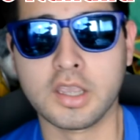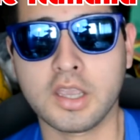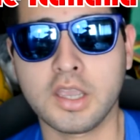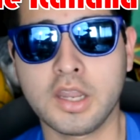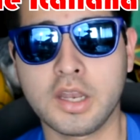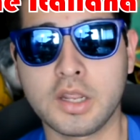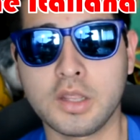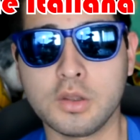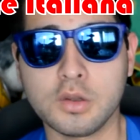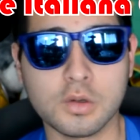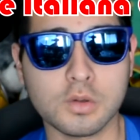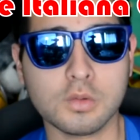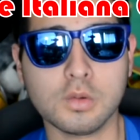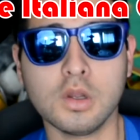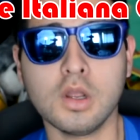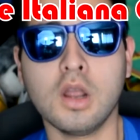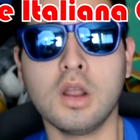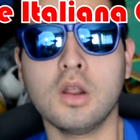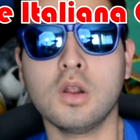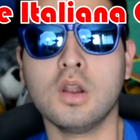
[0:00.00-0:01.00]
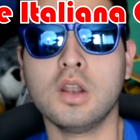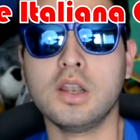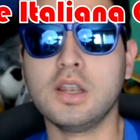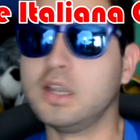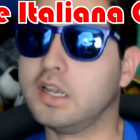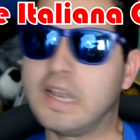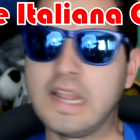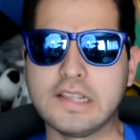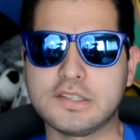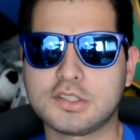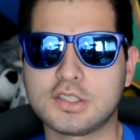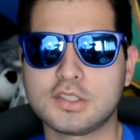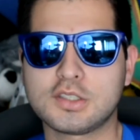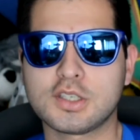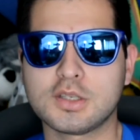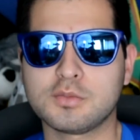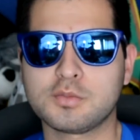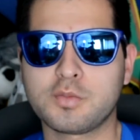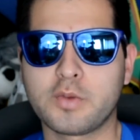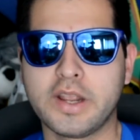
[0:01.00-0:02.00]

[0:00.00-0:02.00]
Anywho, Let's just jump